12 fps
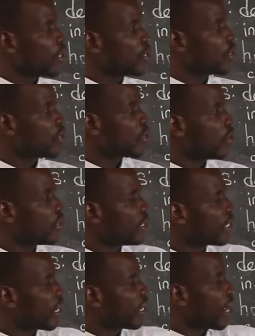So
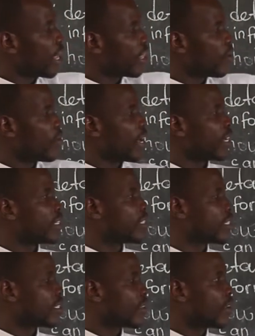these are the other
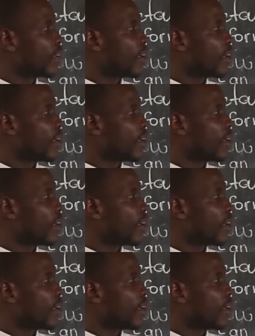words.